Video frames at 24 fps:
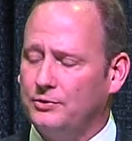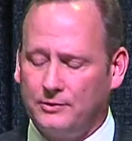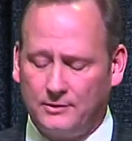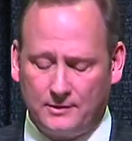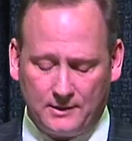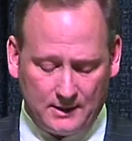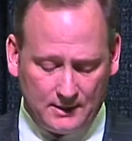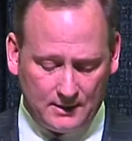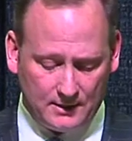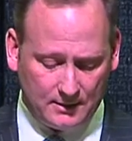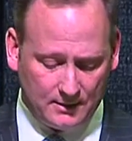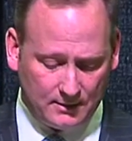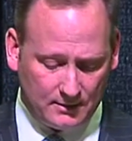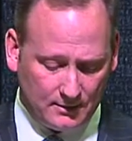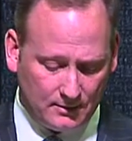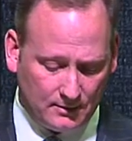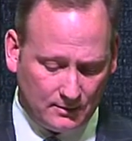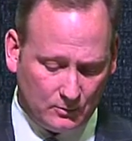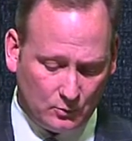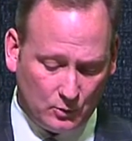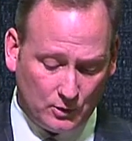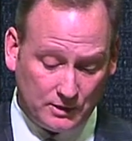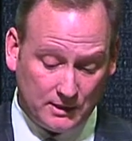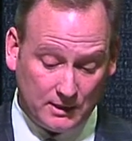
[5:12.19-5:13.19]

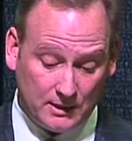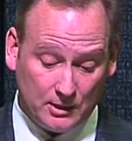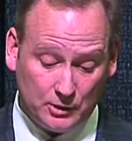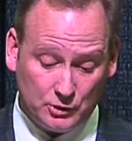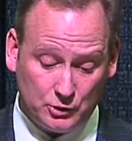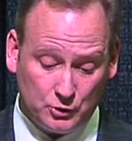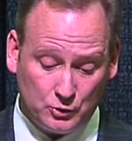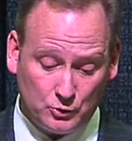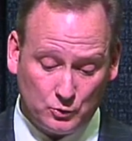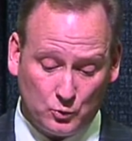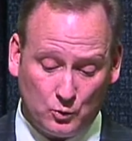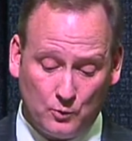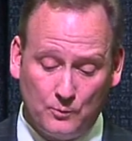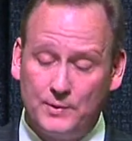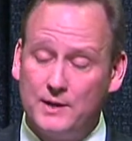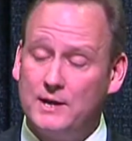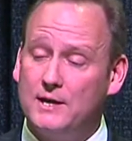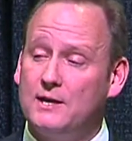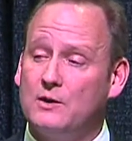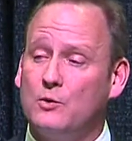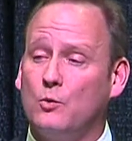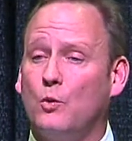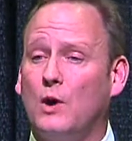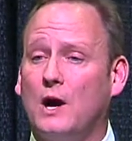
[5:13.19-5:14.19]
the issues will
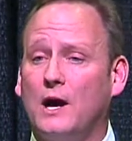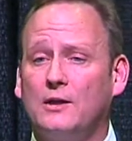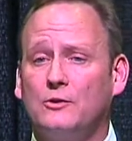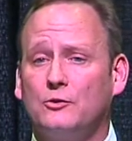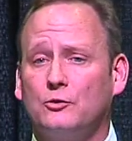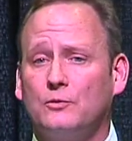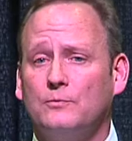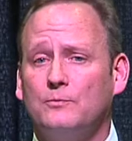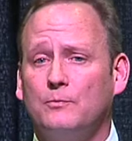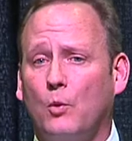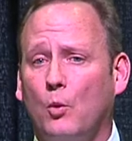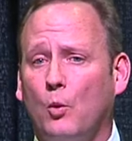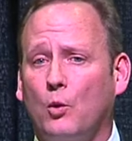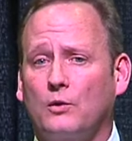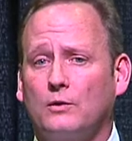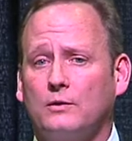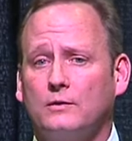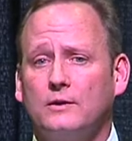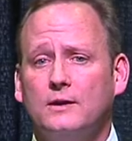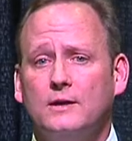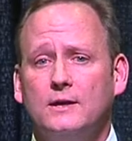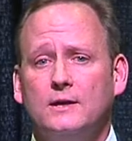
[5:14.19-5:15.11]
be and why they're important.